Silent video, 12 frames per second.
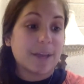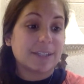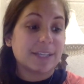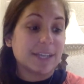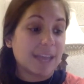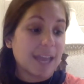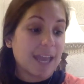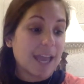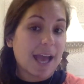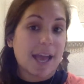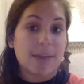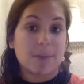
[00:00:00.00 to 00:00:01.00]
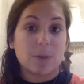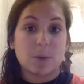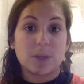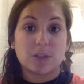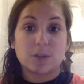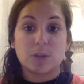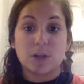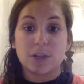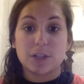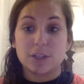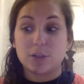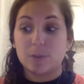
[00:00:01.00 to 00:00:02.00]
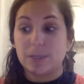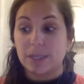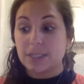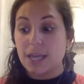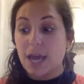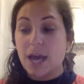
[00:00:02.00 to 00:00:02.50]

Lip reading: Today I am going to talk a little bit